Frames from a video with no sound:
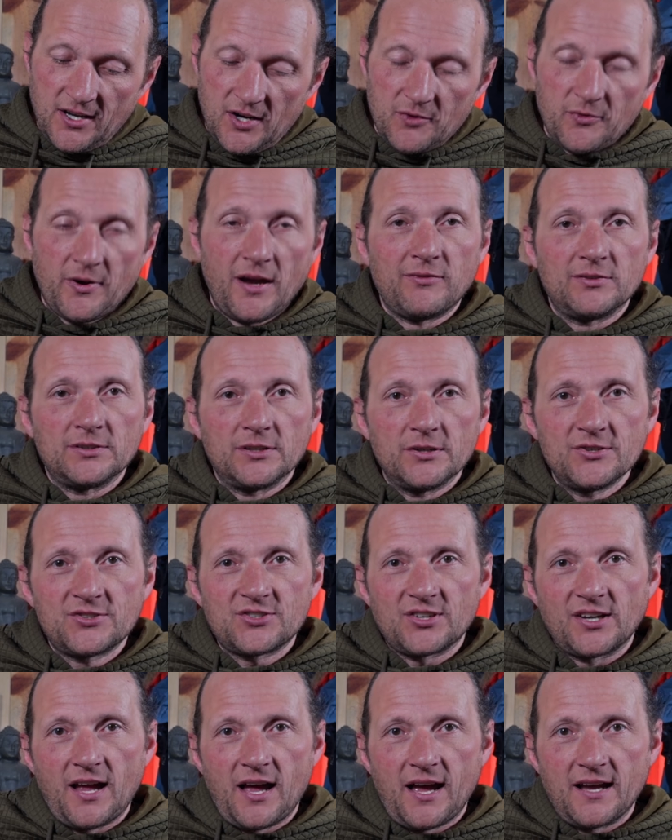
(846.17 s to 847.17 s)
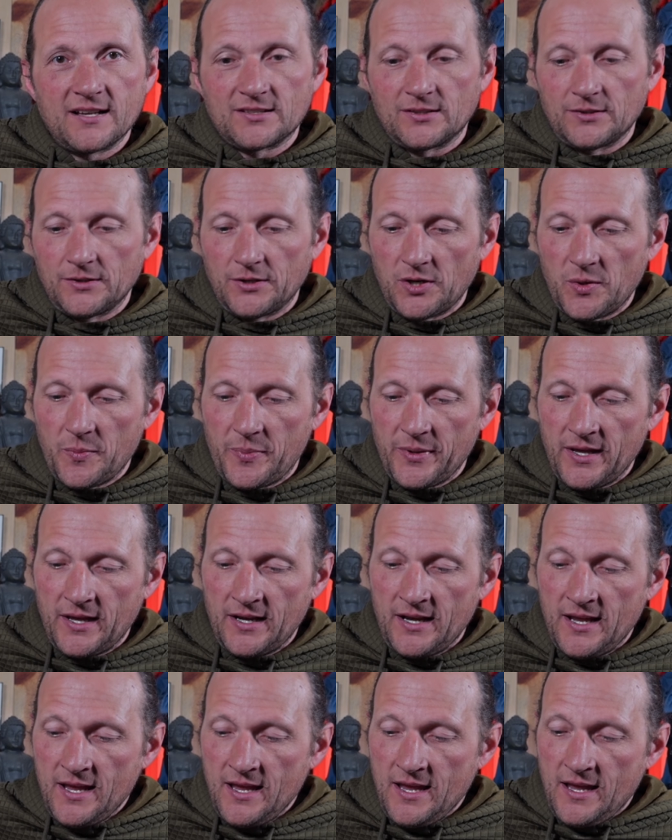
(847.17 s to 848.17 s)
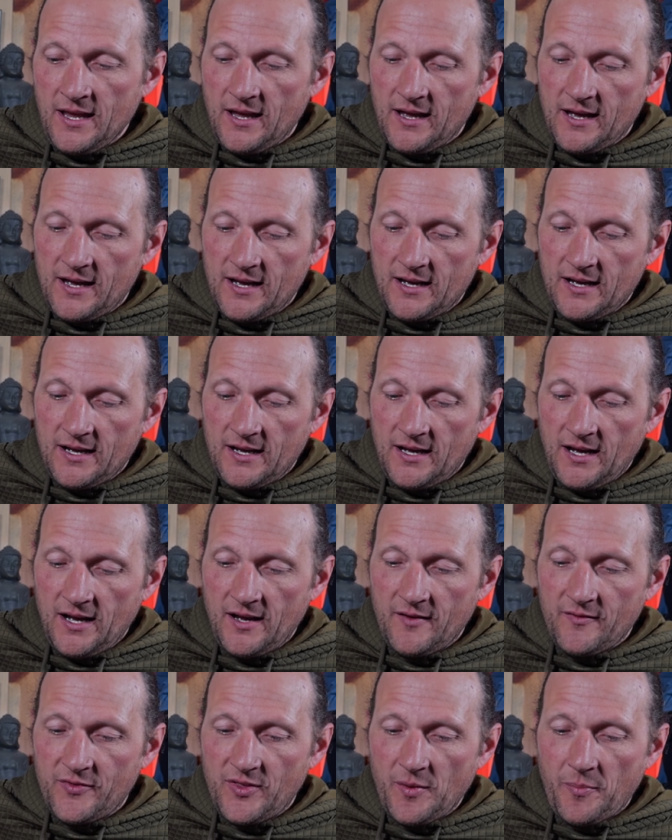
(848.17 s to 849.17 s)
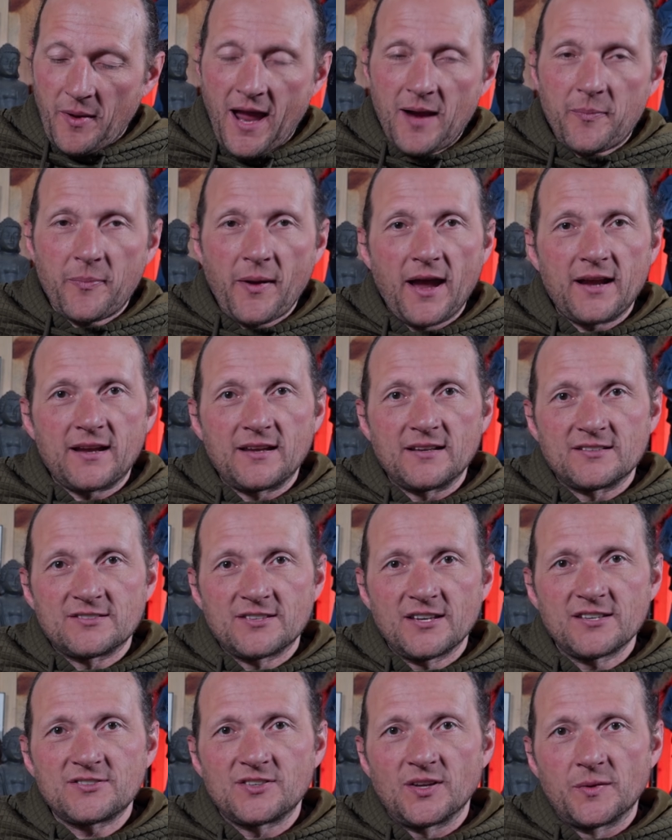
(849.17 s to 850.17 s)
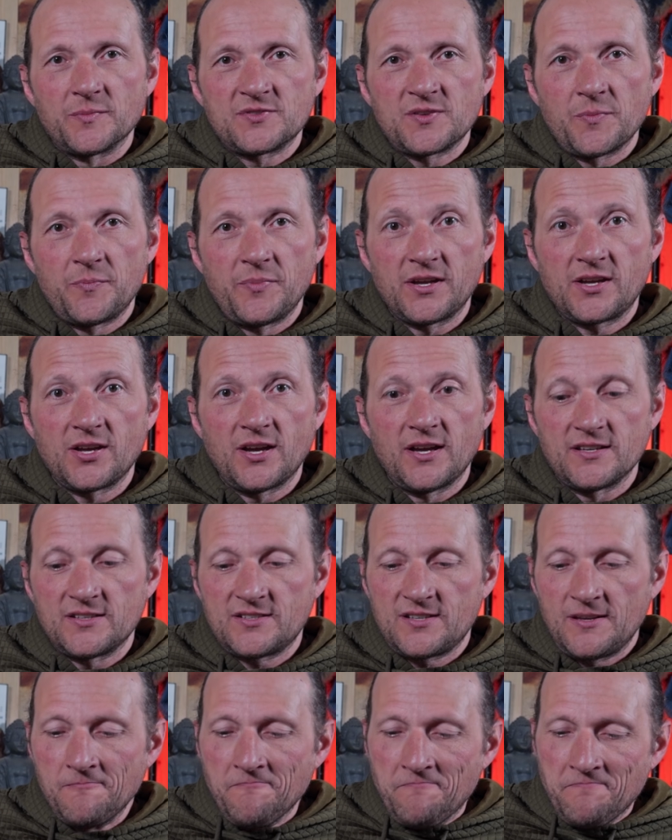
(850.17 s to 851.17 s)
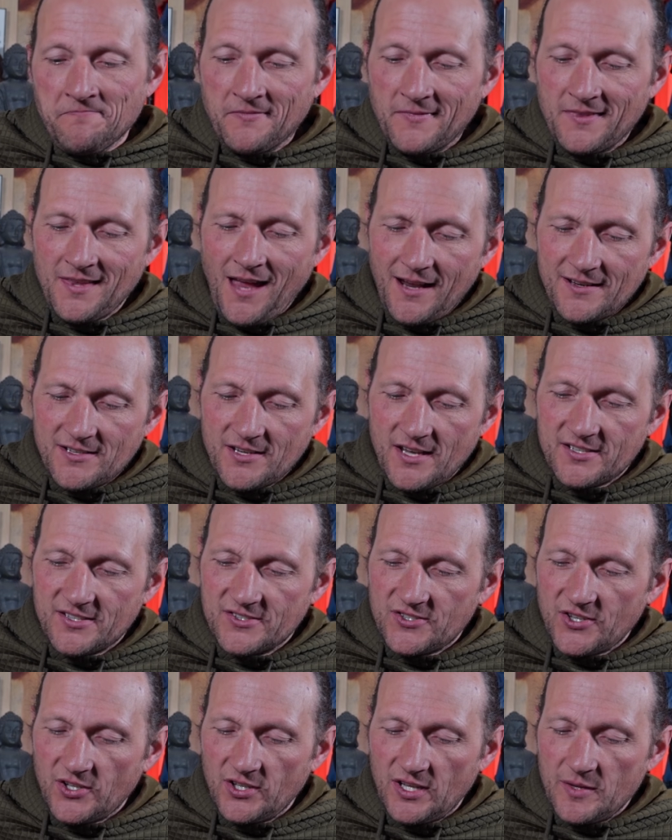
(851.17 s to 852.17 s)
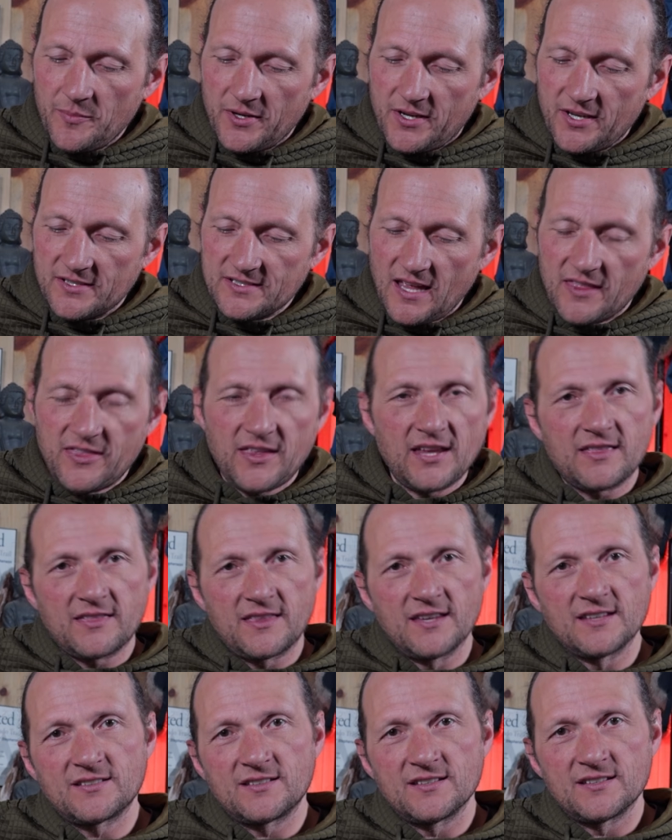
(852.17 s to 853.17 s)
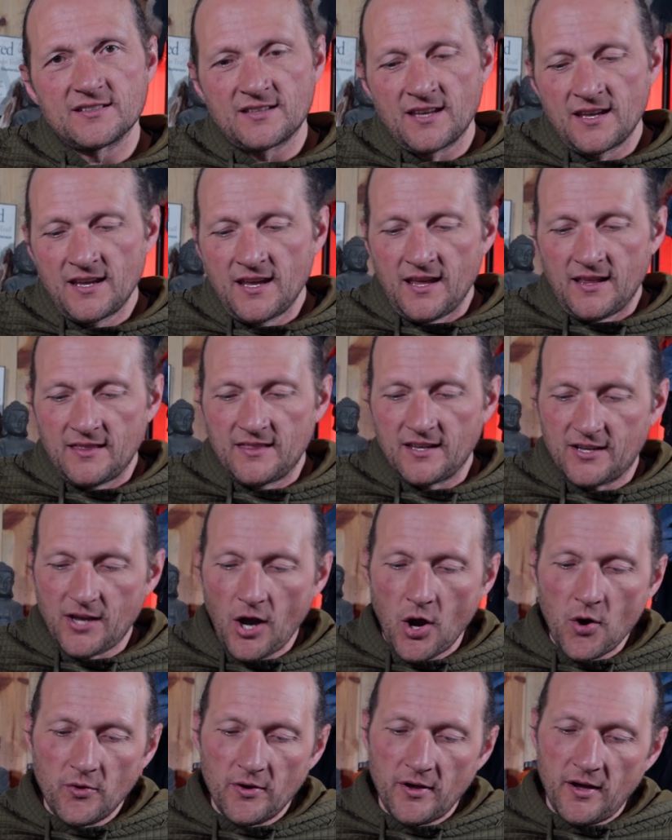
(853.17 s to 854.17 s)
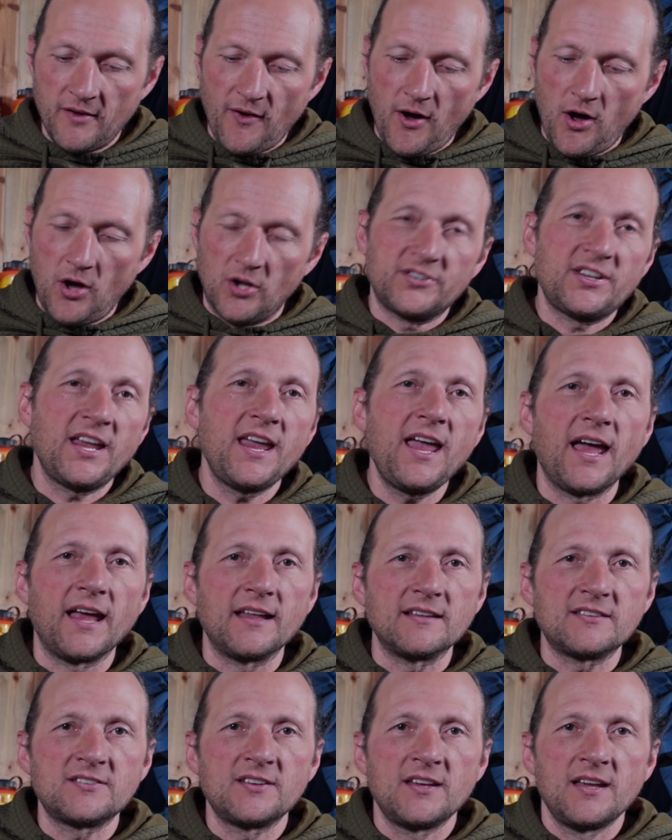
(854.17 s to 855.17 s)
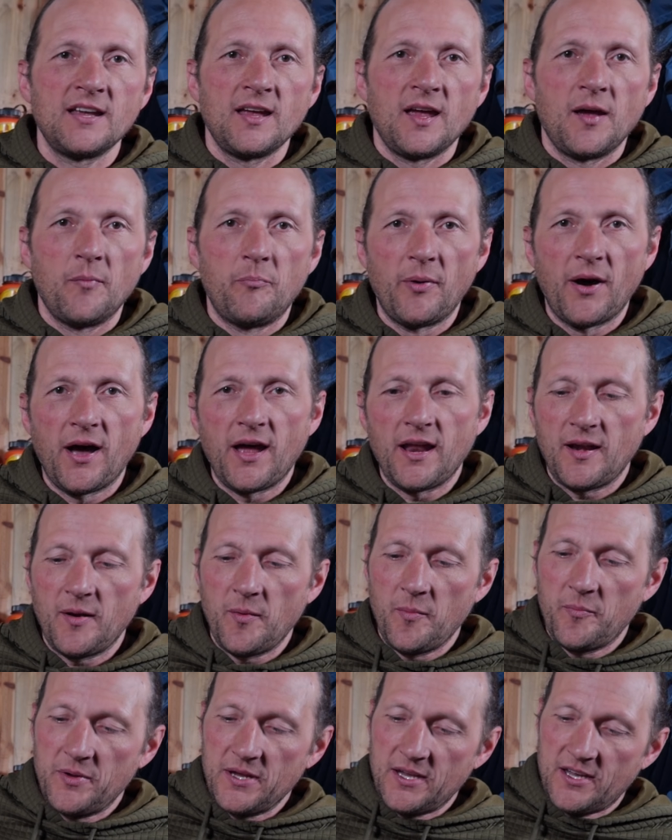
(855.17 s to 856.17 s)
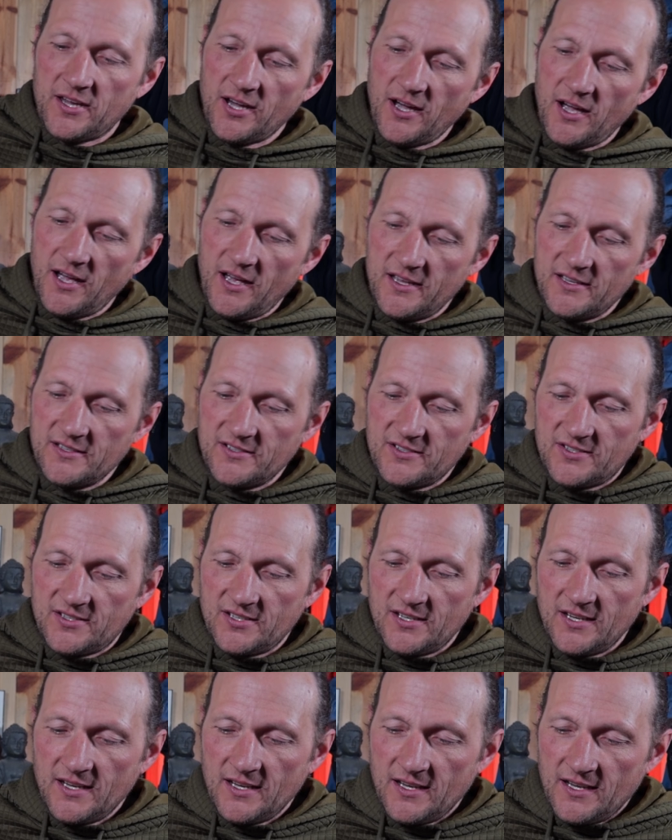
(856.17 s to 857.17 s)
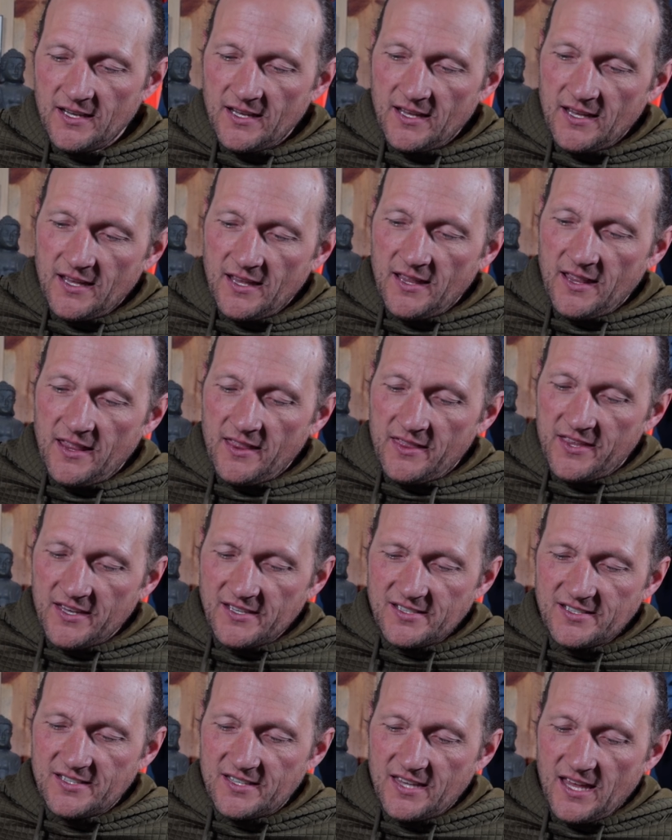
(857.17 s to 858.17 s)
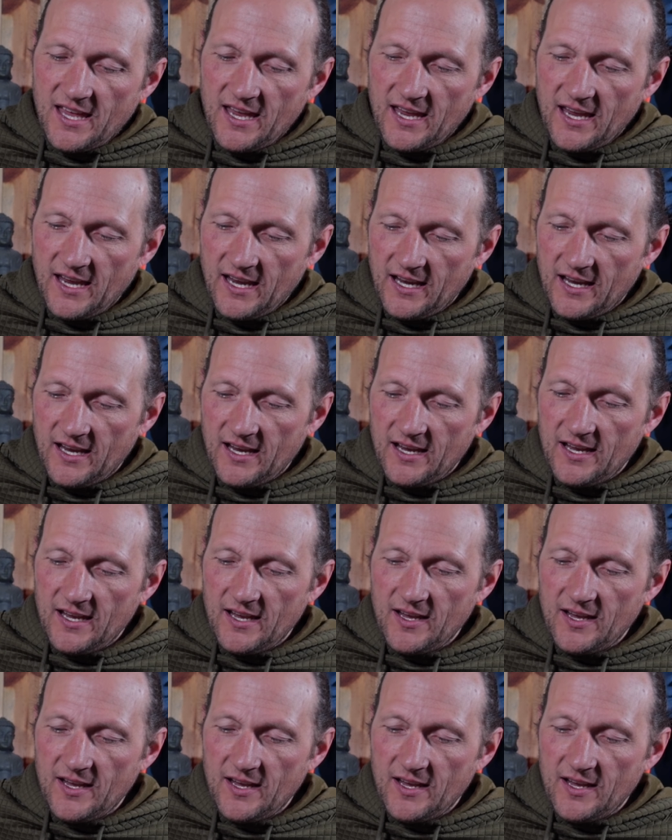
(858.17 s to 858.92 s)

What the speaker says: going to revolutionize a little bit of the backpacking systems, because not necessarily because I think this is the GOAT of all tents, but because this thing